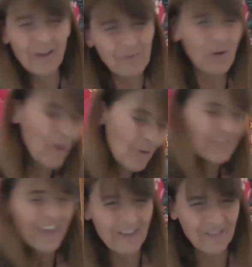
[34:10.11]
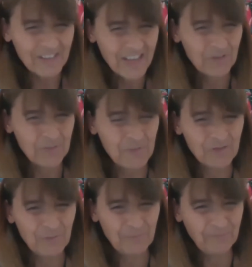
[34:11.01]
I'm not on the heaven and hell
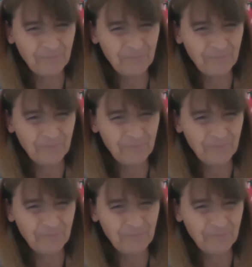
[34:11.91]
spectrum.